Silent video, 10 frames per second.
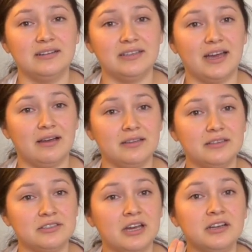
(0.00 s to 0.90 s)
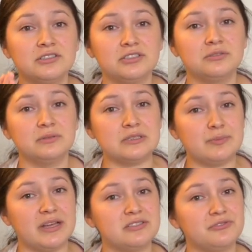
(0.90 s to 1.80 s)
yeah, you gotta do what's
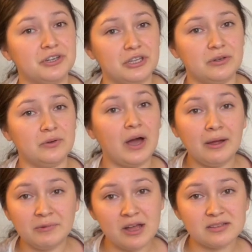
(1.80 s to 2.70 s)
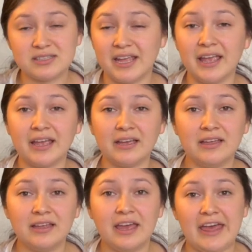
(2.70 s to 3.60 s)
best for you. I'm not saying
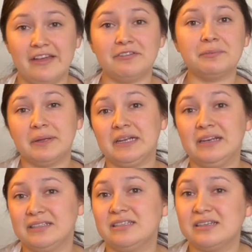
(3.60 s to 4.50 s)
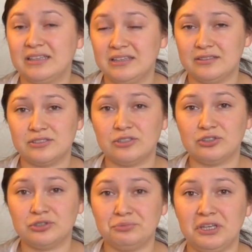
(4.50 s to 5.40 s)
everybody needs to delete their
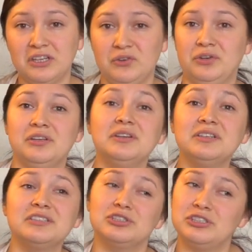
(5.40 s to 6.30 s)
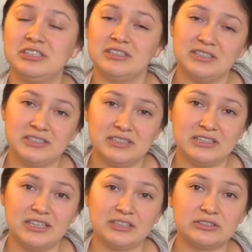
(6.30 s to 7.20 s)
social media or you need to
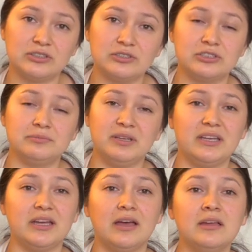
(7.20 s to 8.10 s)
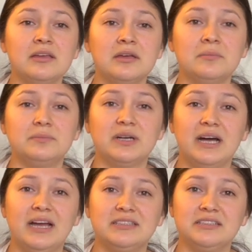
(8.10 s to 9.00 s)
delete your social media, but
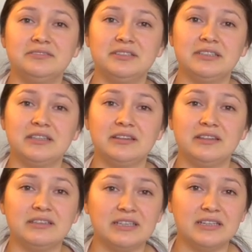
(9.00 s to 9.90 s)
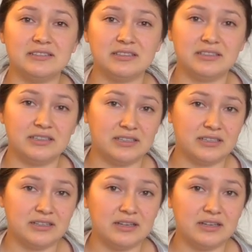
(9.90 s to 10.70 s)
I definitely think it's a good